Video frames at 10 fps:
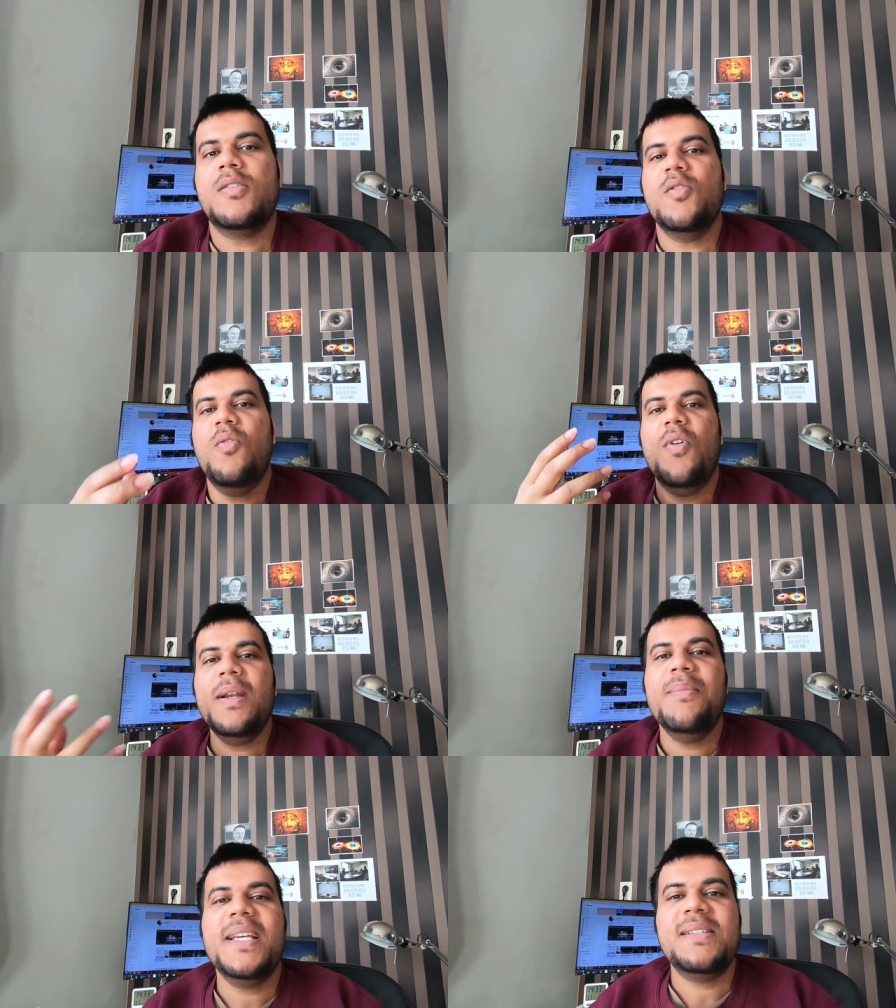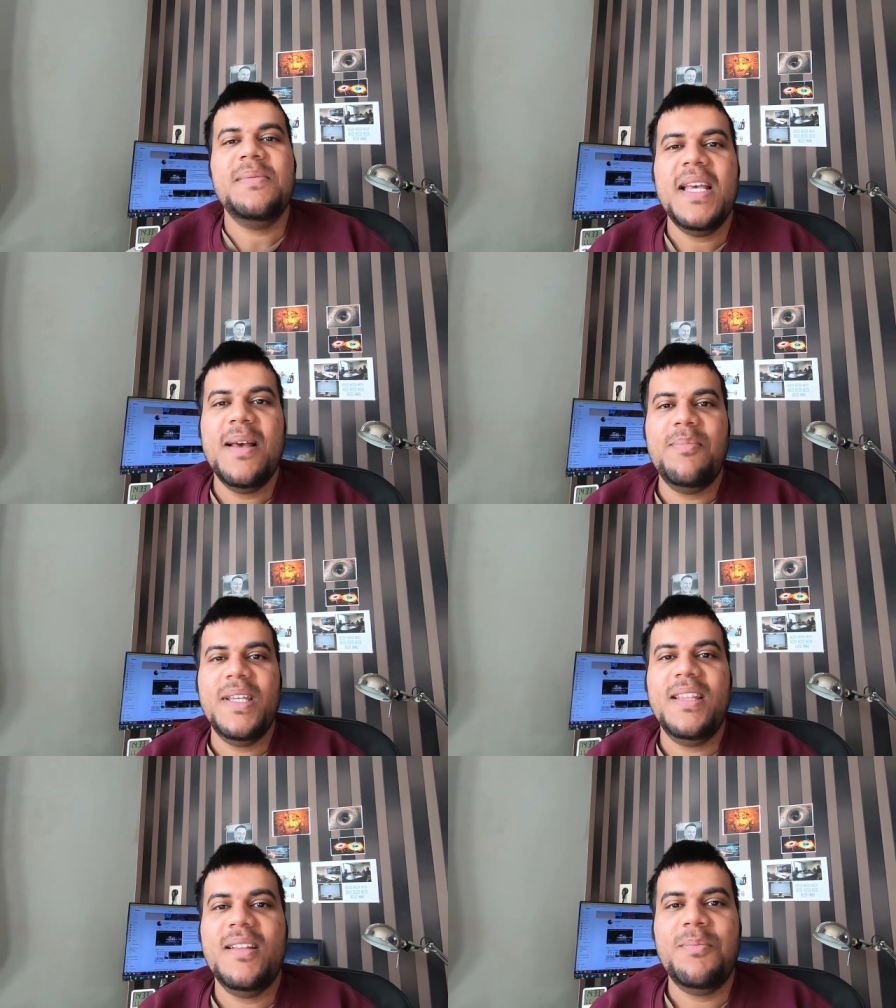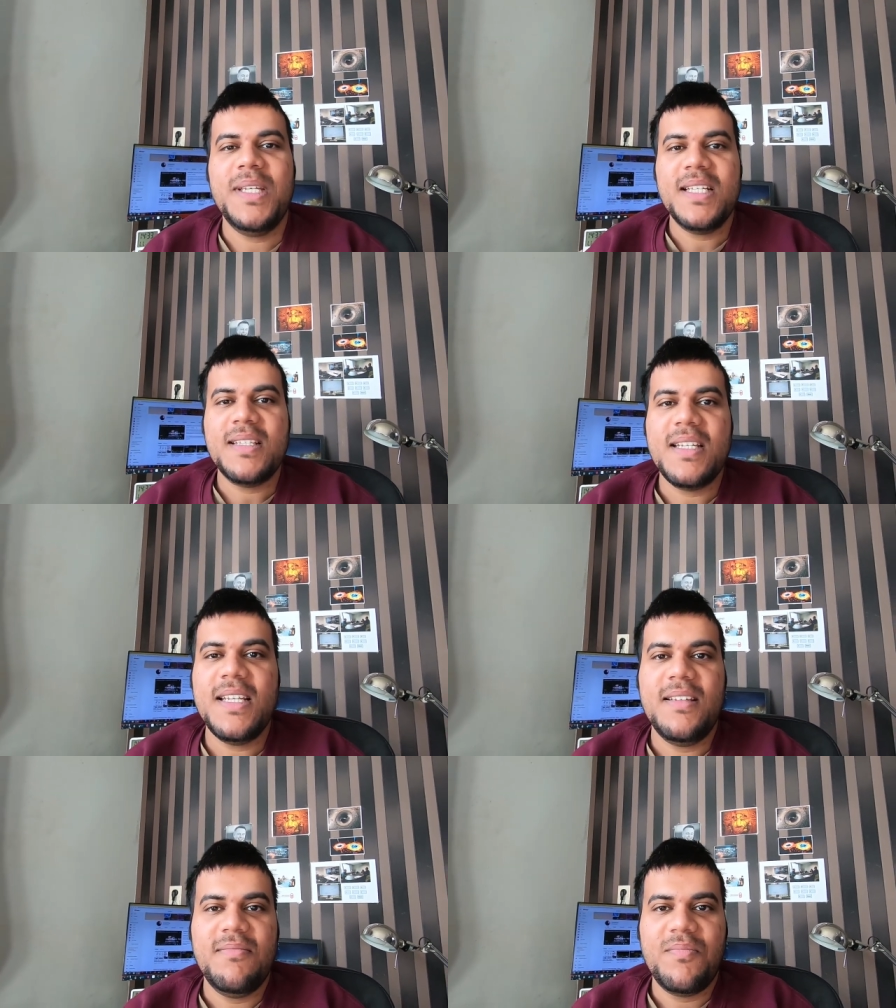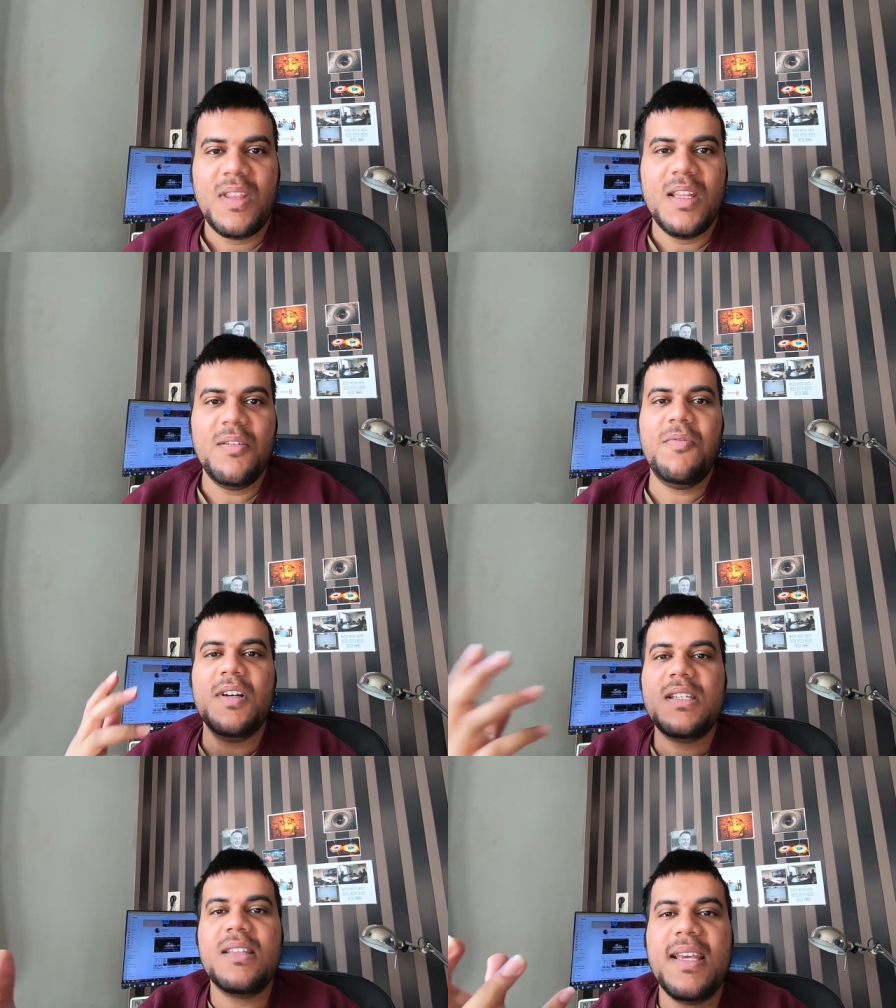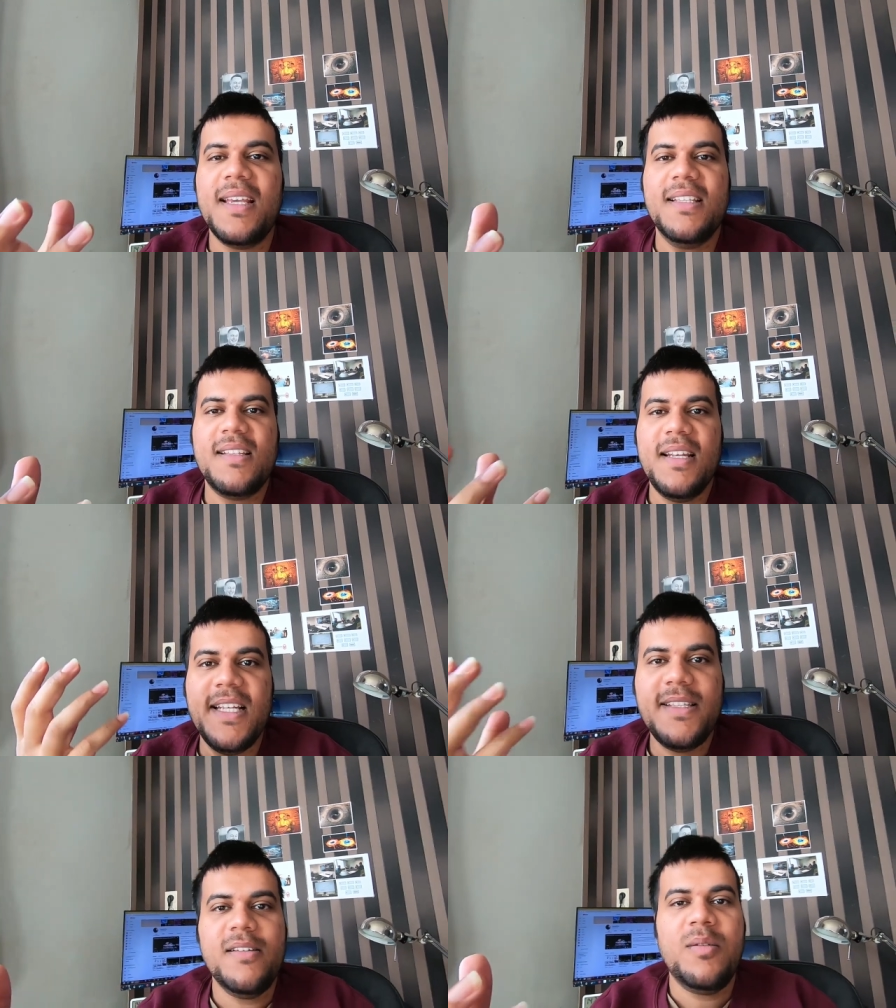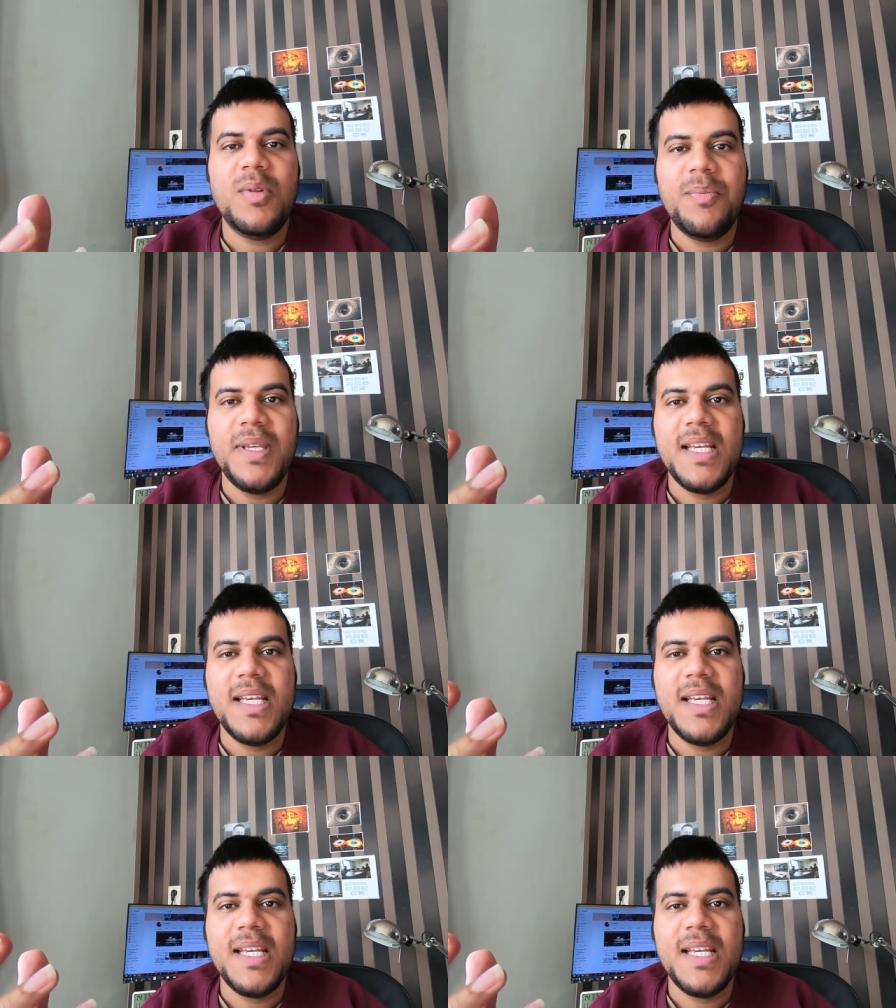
so what makes me happy in the PhD? The first thing is the nature of the